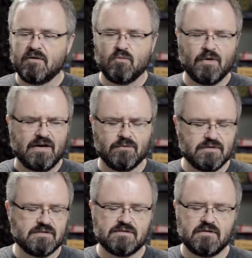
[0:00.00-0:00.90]
when it
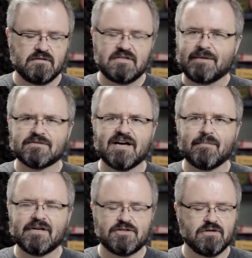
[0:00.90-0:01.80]
was tabletop
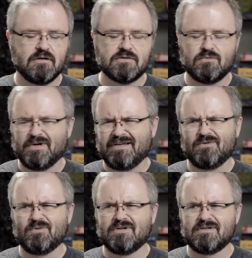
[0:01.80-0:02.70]
miniatures, when it
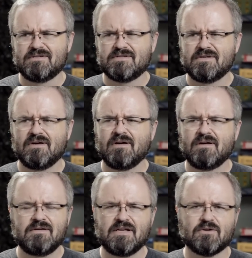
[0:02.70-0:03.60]
was,
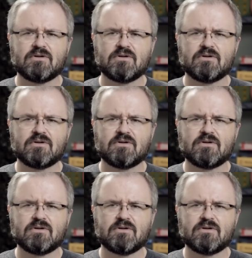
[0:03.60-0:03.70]
you know,